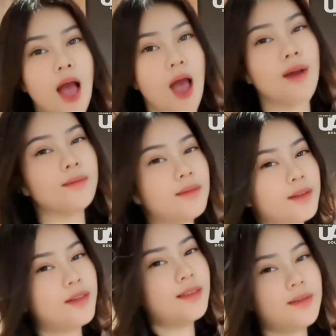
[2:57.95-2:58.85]

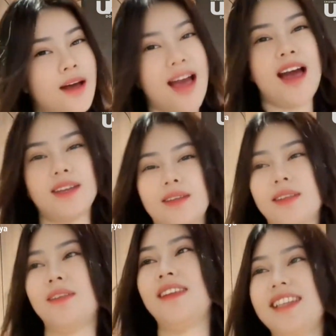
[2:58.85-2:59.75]
However, it is important to